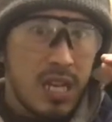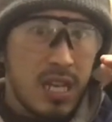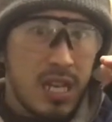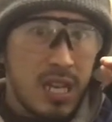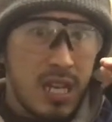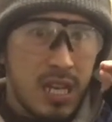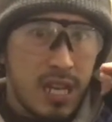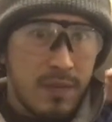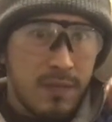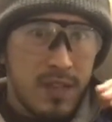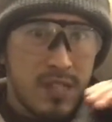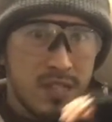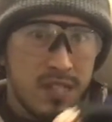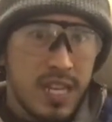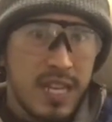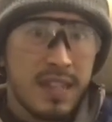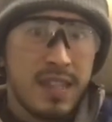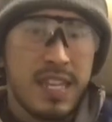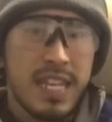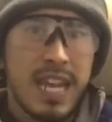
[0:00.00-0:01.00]
If I
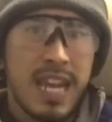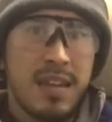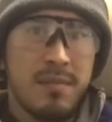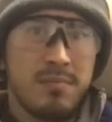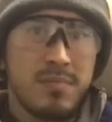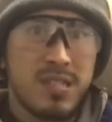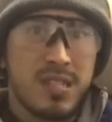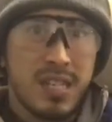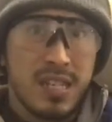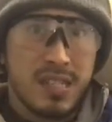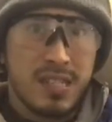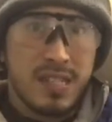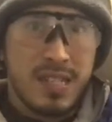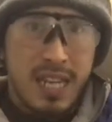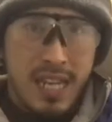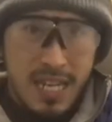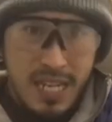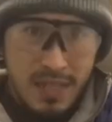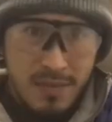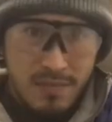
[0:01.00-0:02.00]
said the
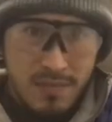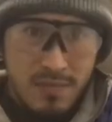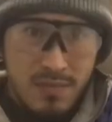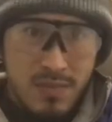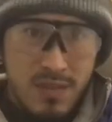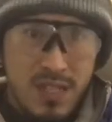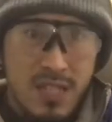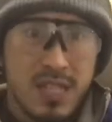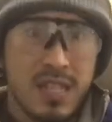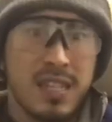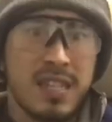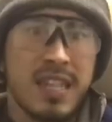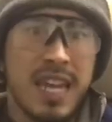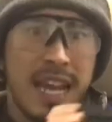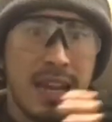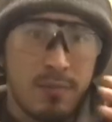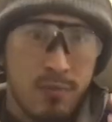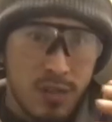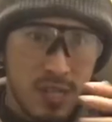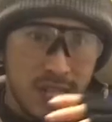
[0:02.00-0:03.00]
M16,
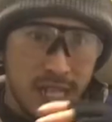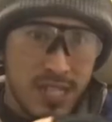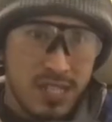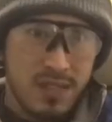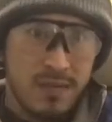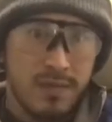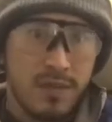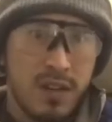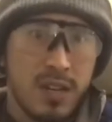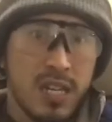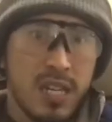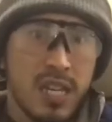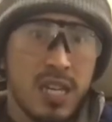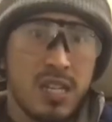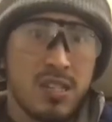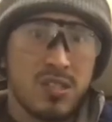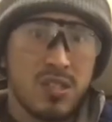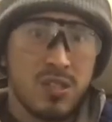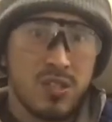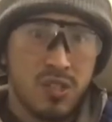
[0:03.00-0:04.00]
that would classify
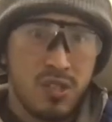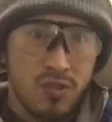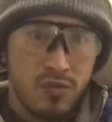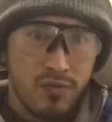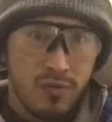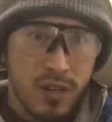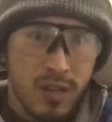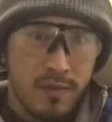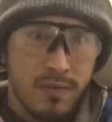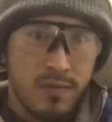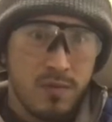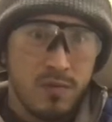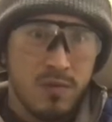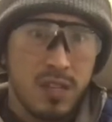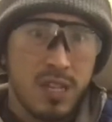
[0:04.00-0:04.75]
as an assault rifle.